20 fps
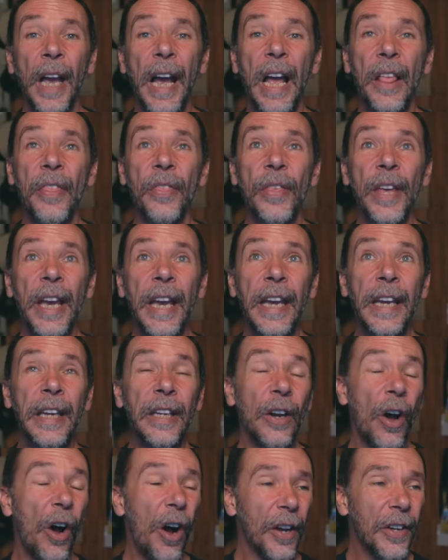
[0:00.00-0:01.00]
And
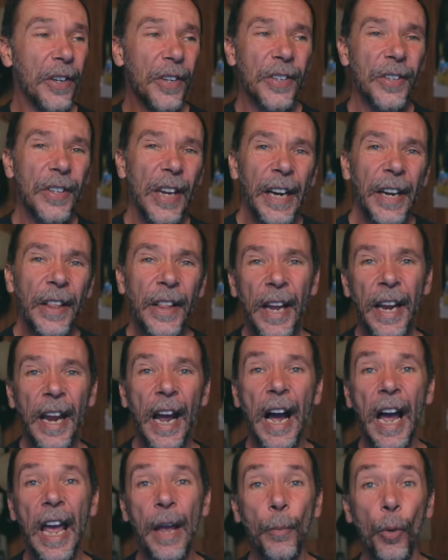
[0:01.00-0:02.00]
then on Saturday,
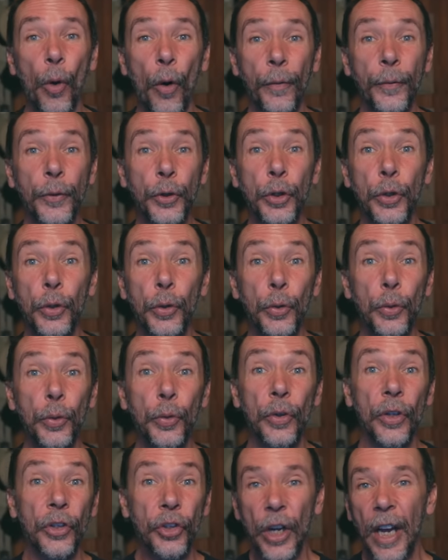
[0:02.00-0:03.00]
I am off
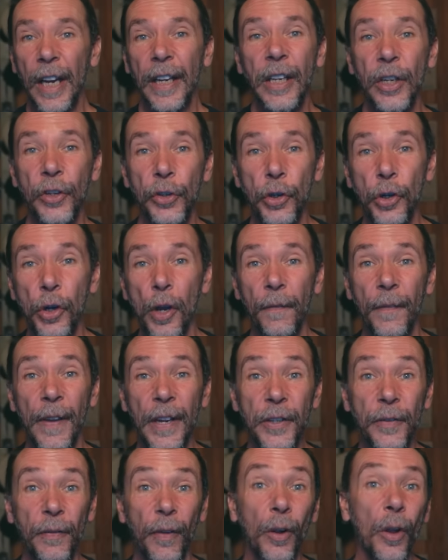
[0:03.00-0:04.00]
to the Chinese New Year
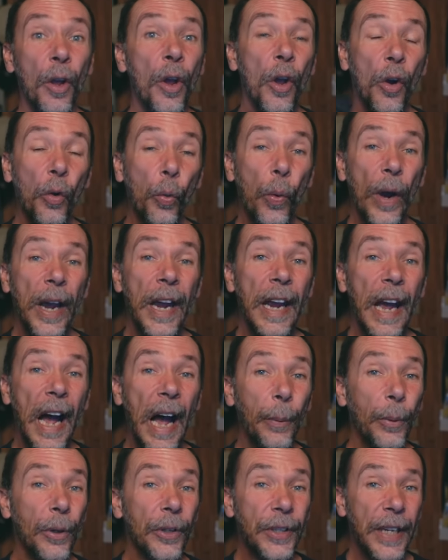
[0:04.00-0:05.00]
Festival, where
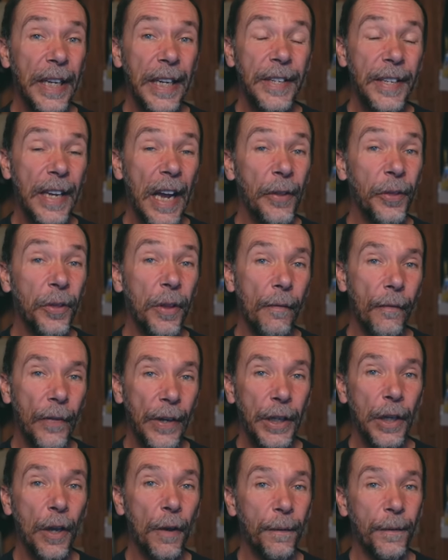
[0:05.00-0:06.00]
I will test out the
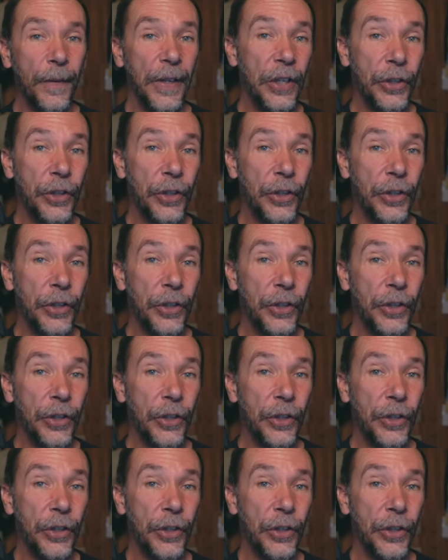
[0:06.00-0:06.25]
video